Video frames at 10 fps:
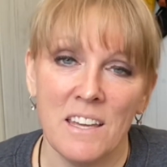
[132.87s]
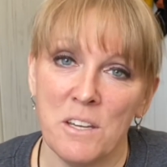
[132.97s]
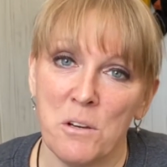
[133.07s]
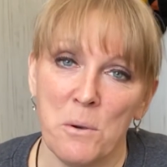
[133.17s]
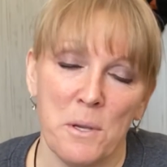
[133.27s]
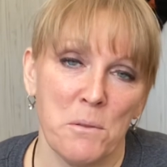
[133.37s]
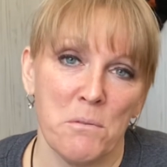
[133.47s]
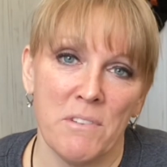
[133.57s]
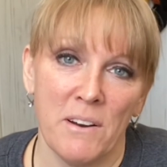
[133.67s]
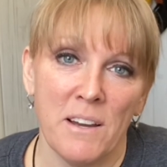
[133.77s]
You're going
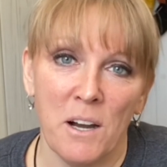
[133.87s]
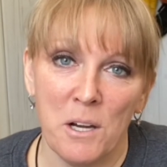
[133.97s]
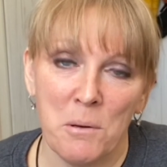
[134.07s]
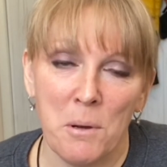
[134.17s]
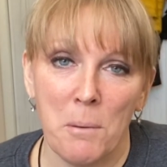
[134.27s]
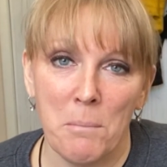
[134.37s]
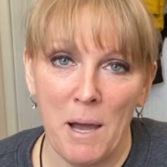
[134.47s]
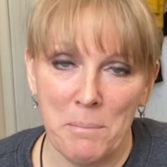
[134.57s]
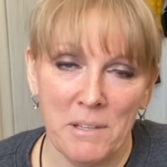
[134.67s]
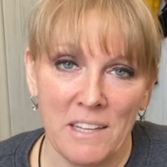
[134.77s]
through very
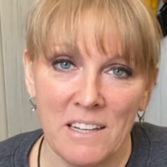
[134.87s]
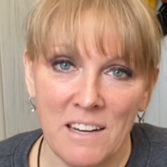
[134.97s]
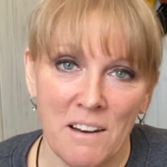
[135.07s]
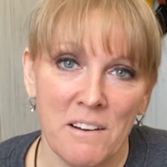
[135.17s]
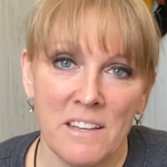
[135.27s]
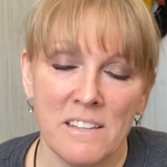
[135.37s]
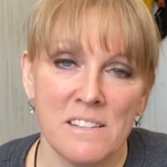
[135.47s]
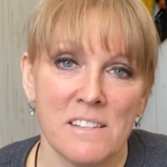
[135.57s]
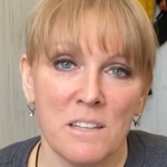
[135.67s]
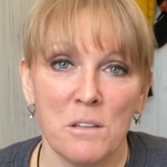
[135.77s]
unpopulated
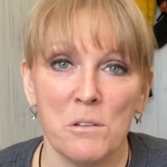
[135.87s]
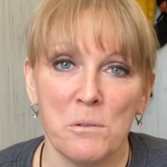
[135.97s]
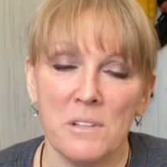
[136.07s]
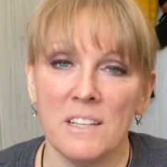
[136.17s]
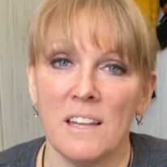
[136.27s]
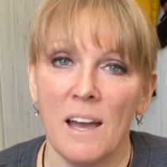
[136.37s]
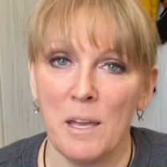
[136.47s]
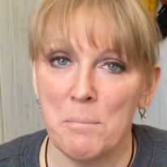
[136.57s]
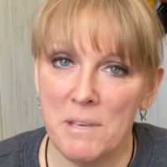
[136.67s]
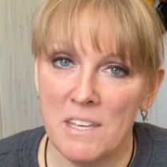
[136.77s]
areas, including the
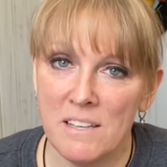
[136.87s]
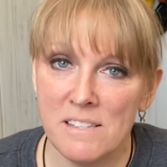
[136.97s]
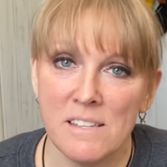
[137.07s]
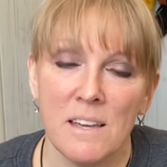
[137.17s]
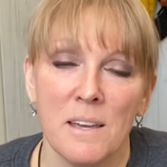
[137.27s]
high peaks.